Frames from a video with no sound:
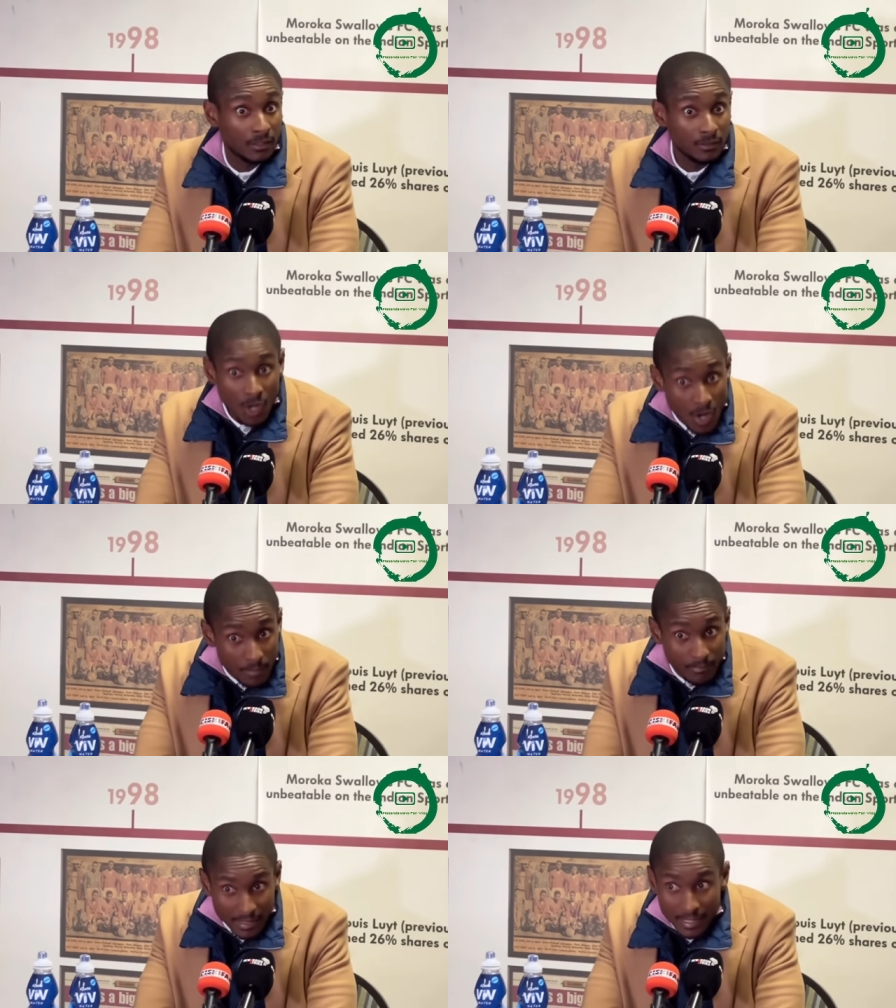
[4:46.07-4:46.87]
No,
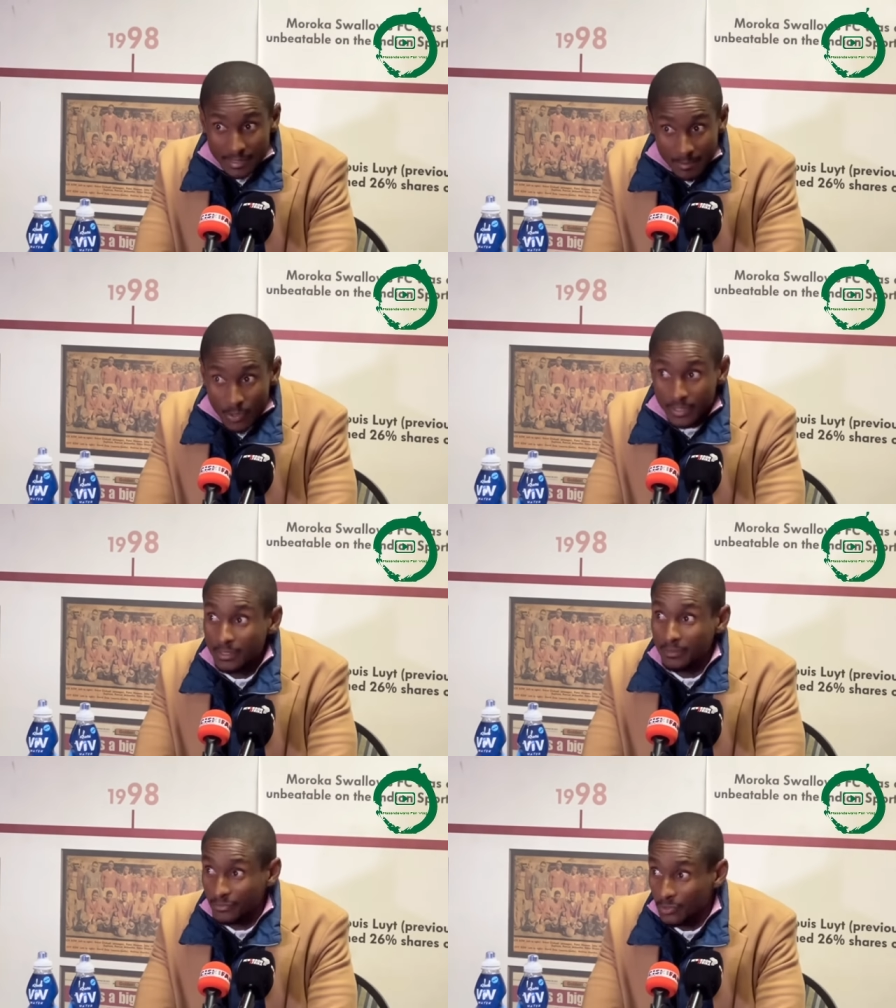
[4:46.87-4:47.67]
Matlati, I'm
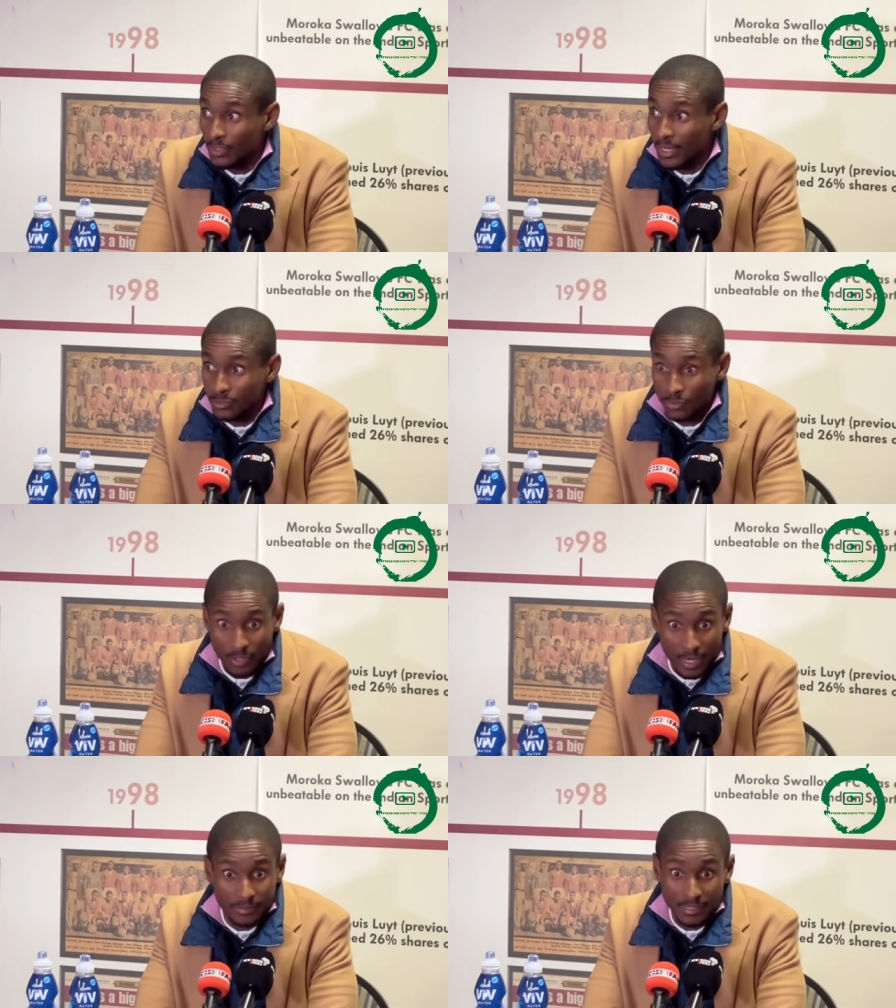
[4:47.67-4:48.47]
waiting for you guys to
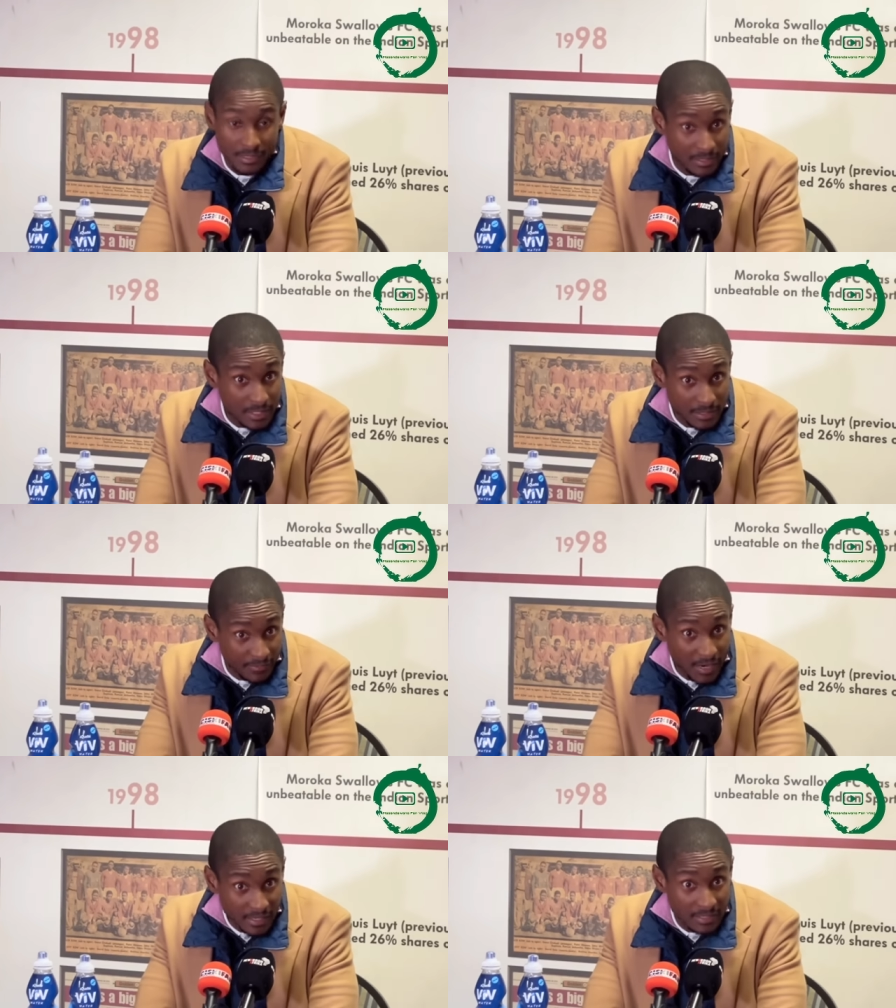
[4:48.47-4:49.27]
write. It's, it's
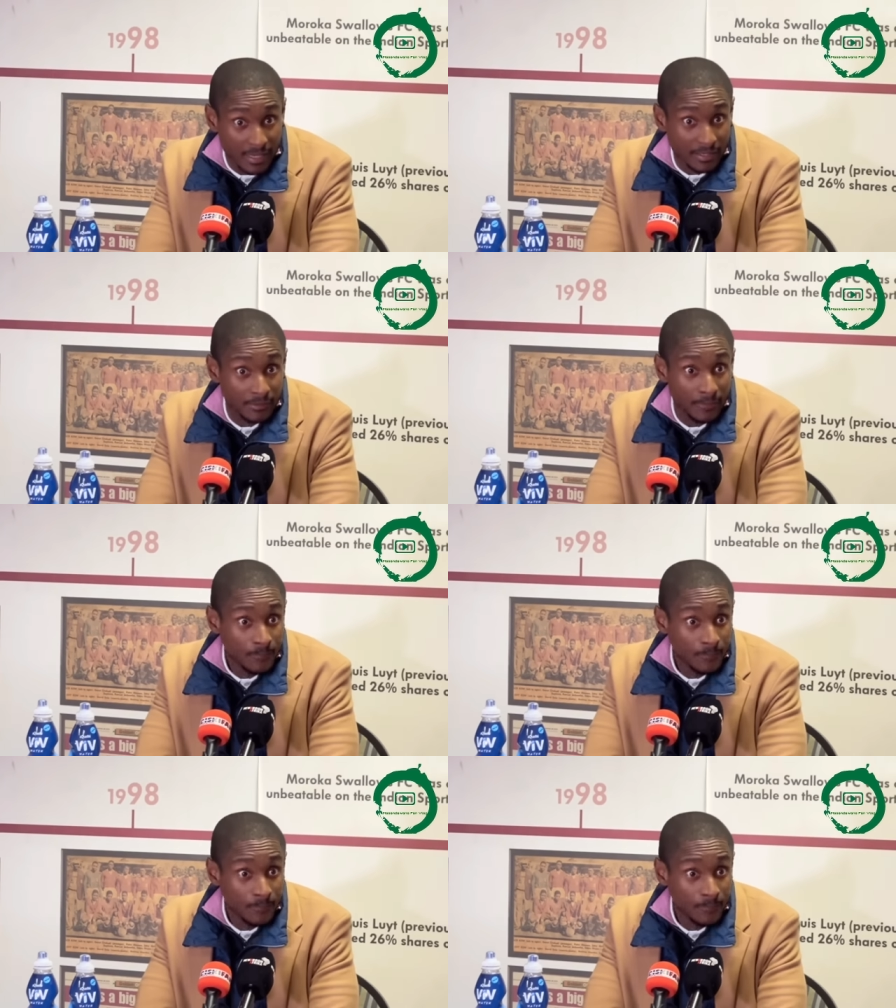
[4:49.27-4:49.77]
very sad.